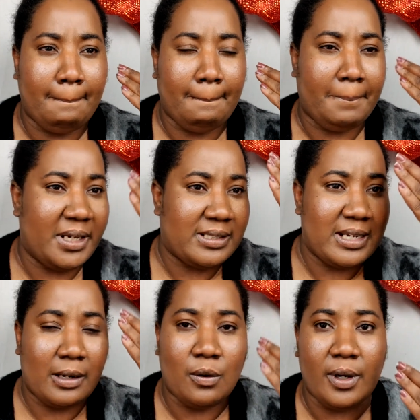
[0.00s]
but it's
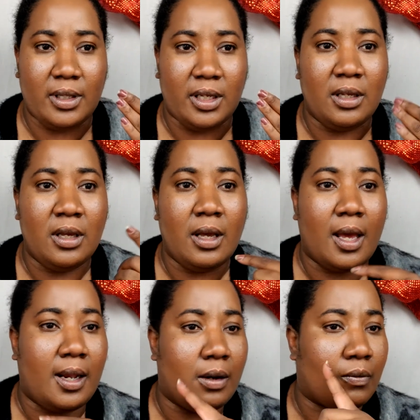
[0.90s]
not oily.
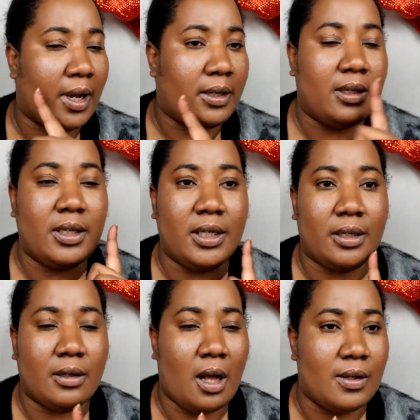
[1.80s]
And then right
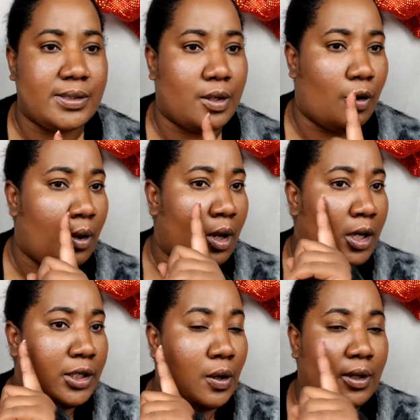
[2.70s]
here also,
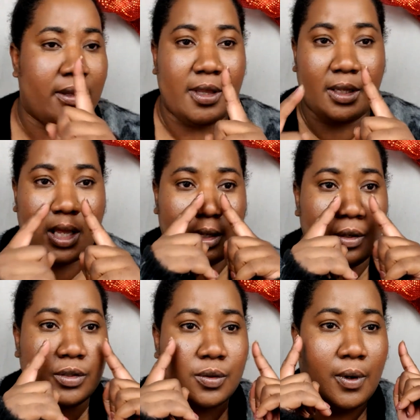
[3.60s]
the only thing that
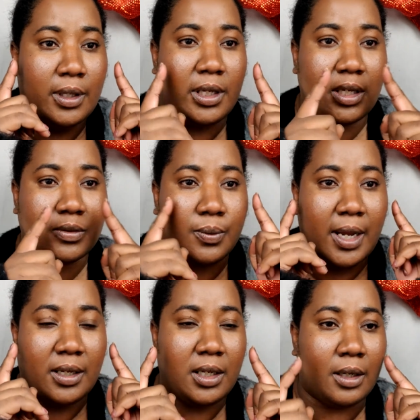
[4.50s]
looks oily is
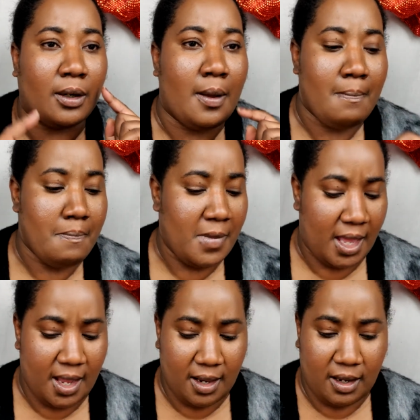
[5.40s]
right here.
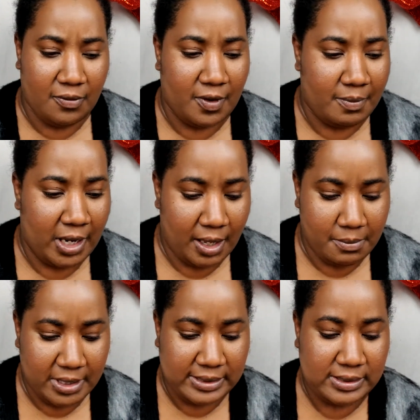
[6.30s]
And if I'm not
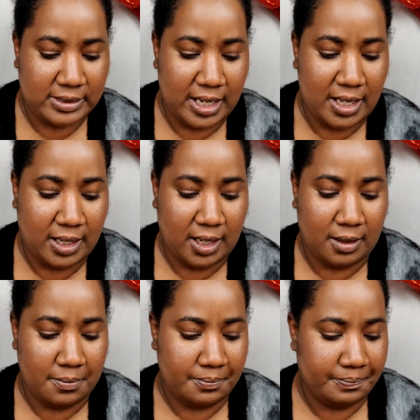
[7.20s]

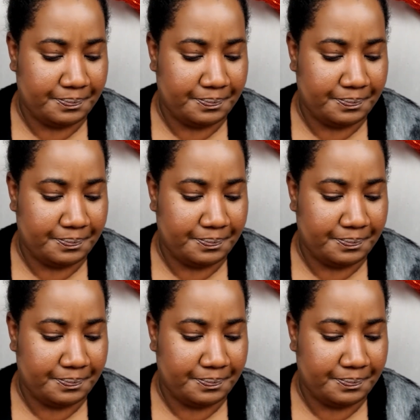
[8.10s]
mistaken,